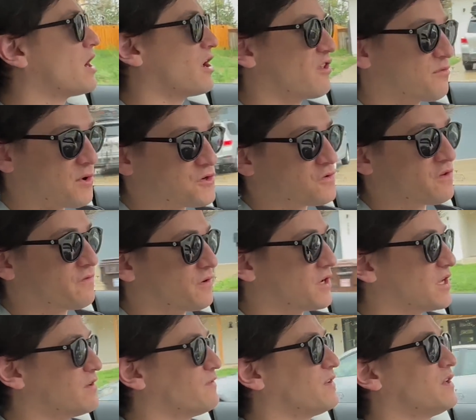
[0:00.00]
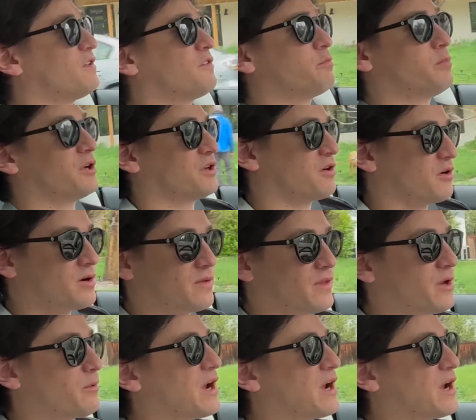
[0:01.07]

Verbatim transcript: especially for EVs, but currently,